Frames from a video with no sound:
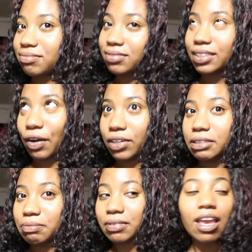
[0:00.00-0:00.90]
Sorry
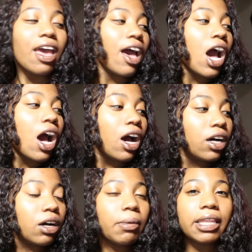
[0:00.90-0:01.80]

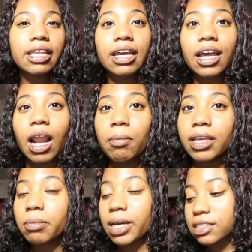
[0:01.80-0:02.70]
um and then i'm gonna
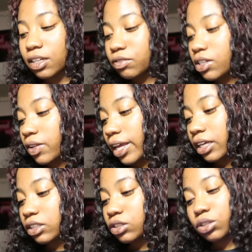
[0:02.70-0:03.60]
myself till
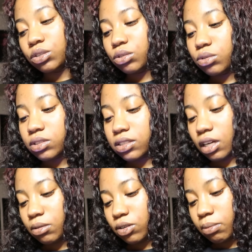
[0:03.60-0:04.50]
like two to
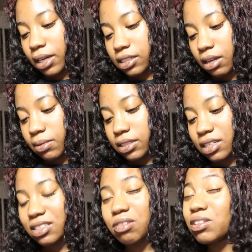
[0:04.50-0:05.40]
start doing my assignments
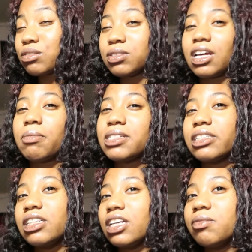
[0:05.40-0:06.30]
because it's only two assignments
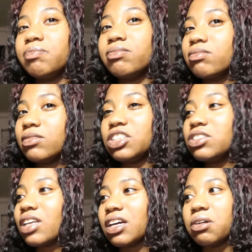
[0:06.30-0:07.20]
and they're they're
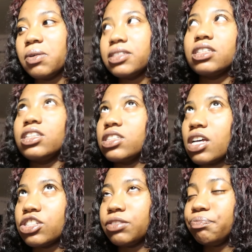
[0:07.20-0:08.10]
just like a quiz and a
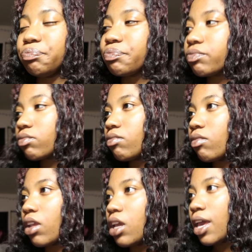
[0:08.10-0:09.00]
discussion
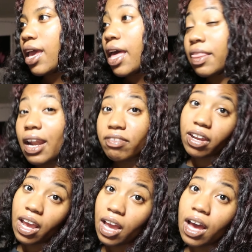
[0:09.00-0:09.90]
then after
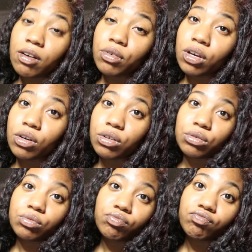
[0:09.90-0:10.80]
that i don't
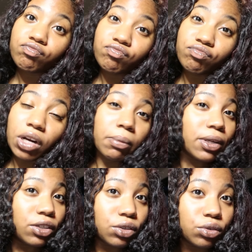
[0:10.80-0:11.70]
know what i'm
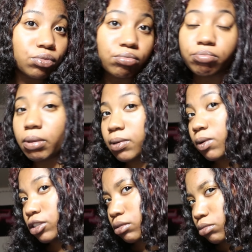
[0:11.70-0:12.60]
gonna do maybe
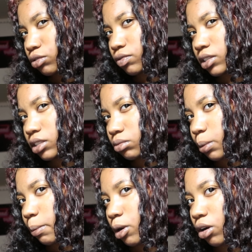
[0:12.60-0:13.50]
watch a movie
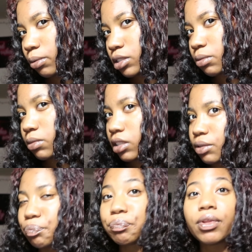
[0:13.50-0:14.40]
my mom or
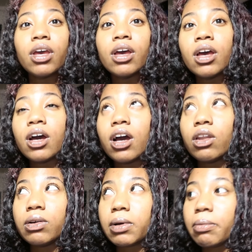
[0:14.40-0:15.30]
something i
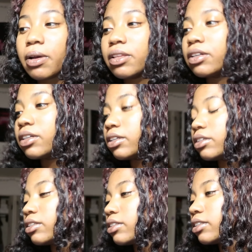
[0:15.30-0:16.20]
know my brother
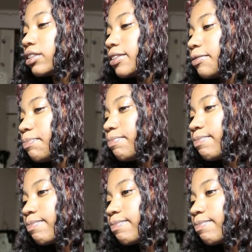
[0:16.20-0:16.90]
um